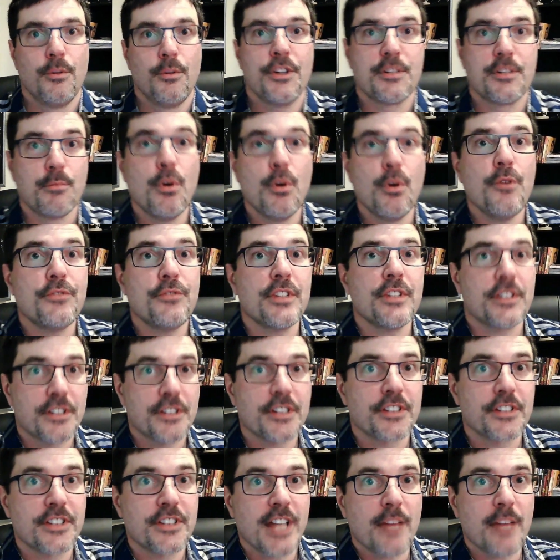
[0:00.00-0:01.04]
moves us to
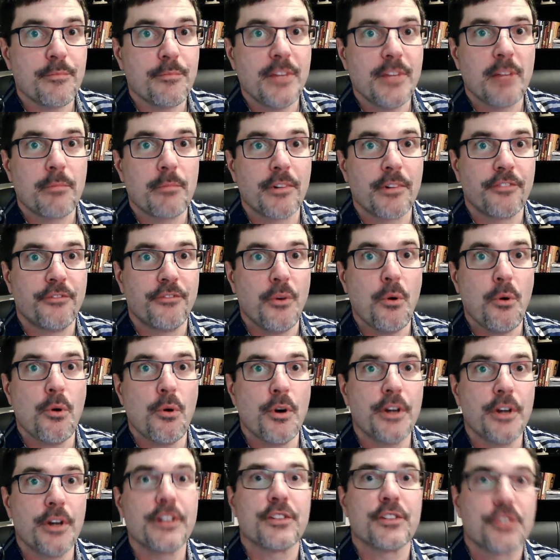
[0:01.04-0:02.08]
step number 4,
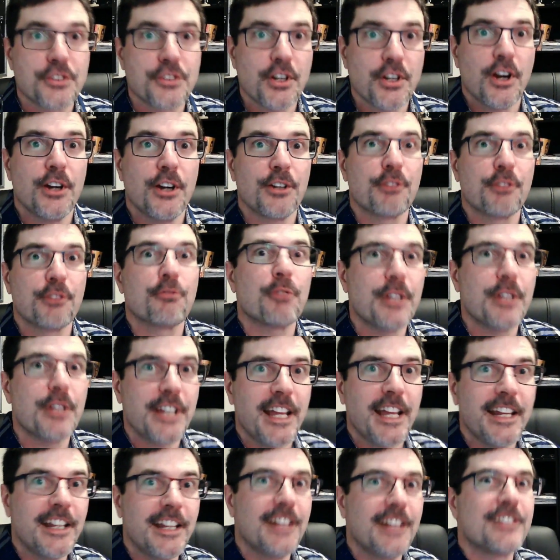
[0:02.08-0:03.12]
to start
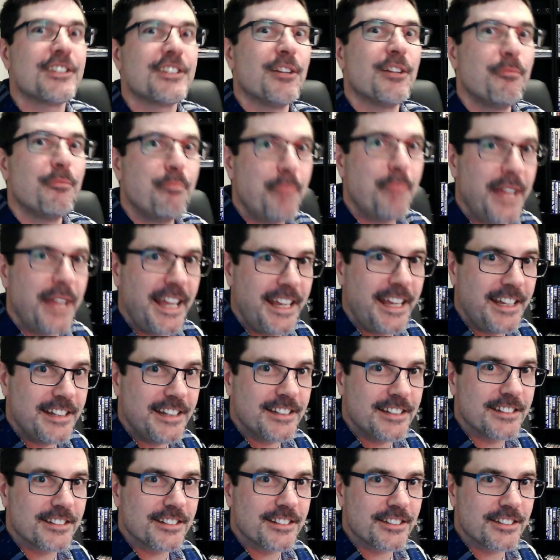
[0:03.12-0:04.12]
creating some pins.